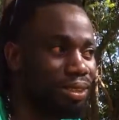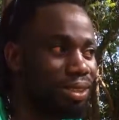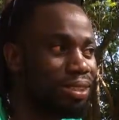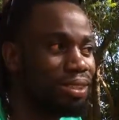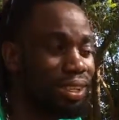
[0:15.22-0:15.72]

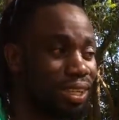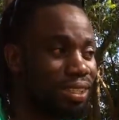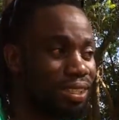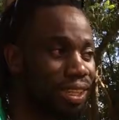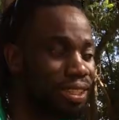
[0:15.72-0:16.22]
So
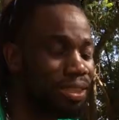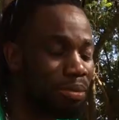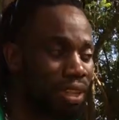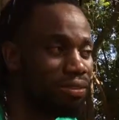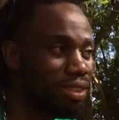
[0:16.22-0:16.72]
that's
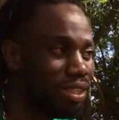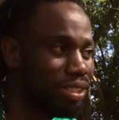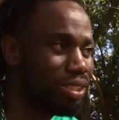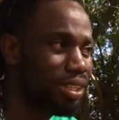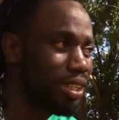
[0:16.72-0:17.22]
my village.